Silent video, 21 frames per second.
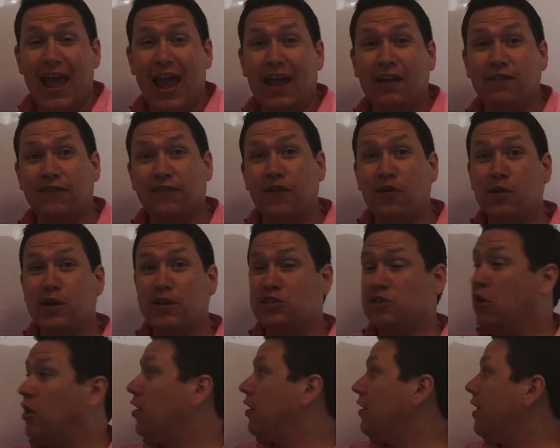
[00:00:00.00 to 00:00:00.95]
and
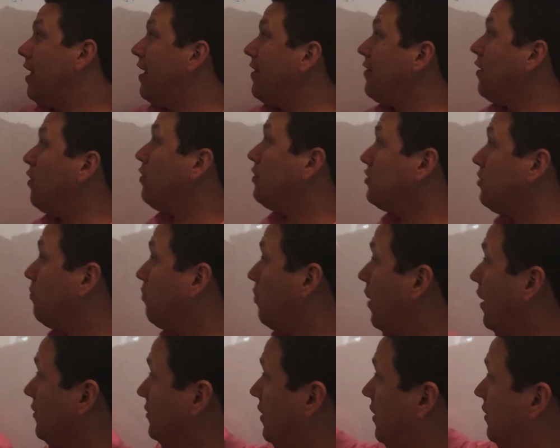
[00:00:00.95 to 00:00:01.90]
focus on, there is a
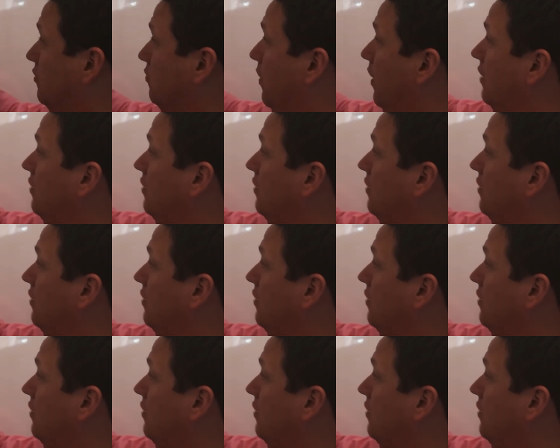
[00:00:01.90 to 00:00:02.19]
process,